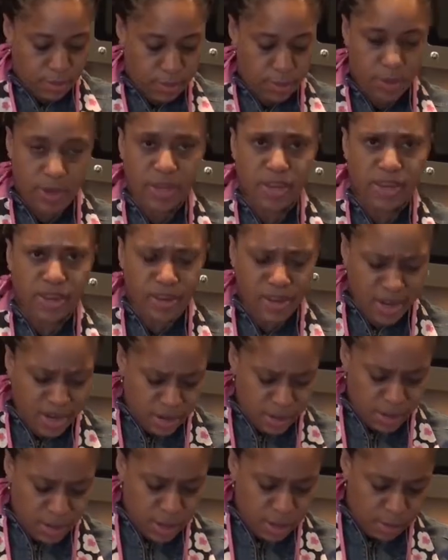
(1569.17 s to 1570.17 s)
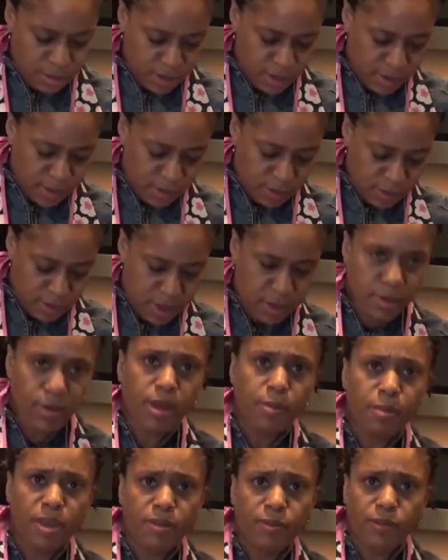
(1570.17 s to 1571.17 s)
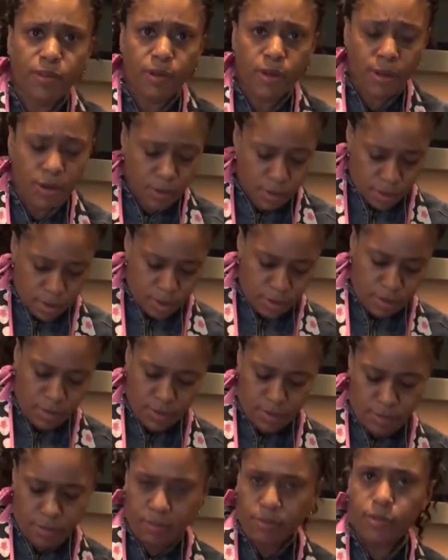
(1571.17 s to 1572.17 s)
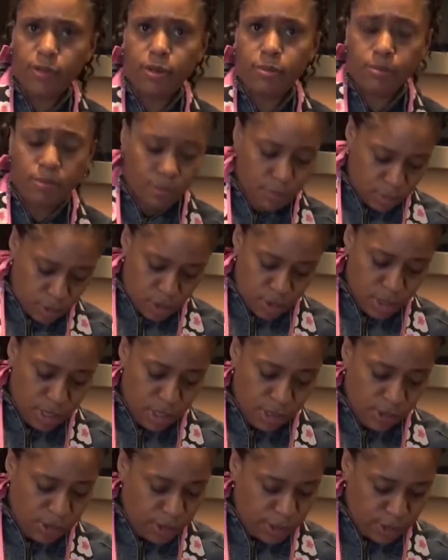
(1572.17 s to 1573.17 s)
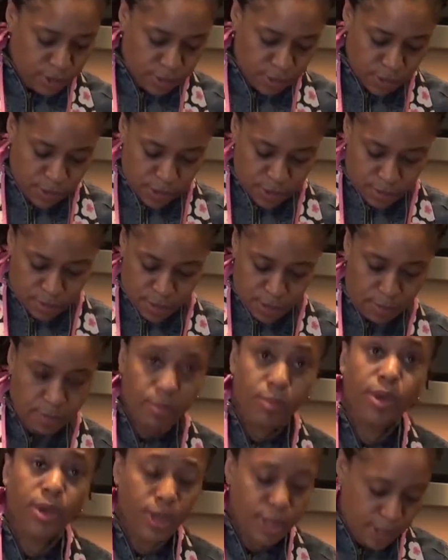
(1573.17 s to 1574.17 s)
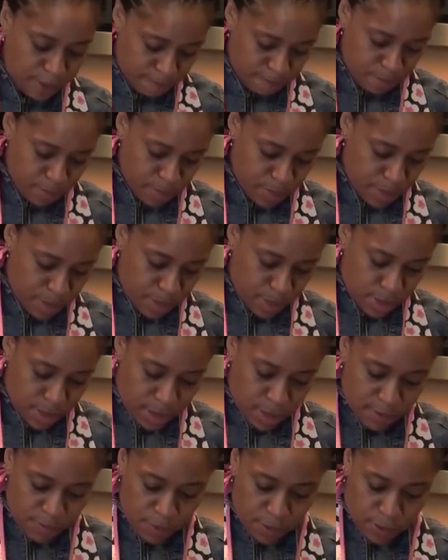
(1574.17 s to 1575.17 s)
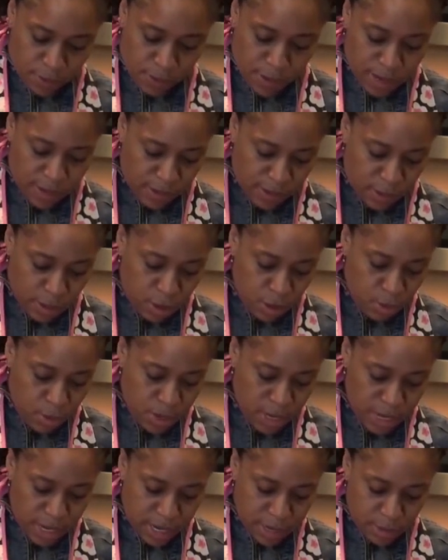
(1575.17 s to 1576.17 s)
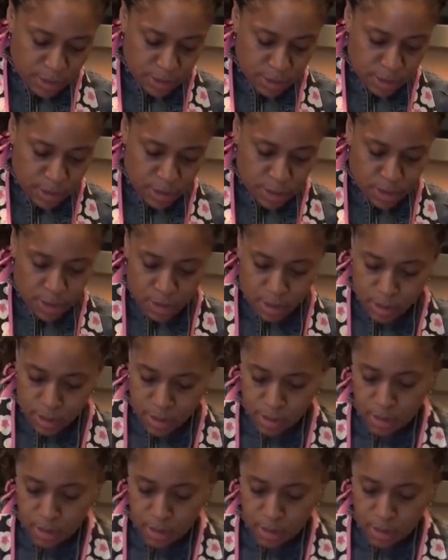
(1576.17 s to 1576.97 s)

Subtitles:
I kind of taught myself, but I may have saw it on some cooking channel or something. But if you slice it all the way down to the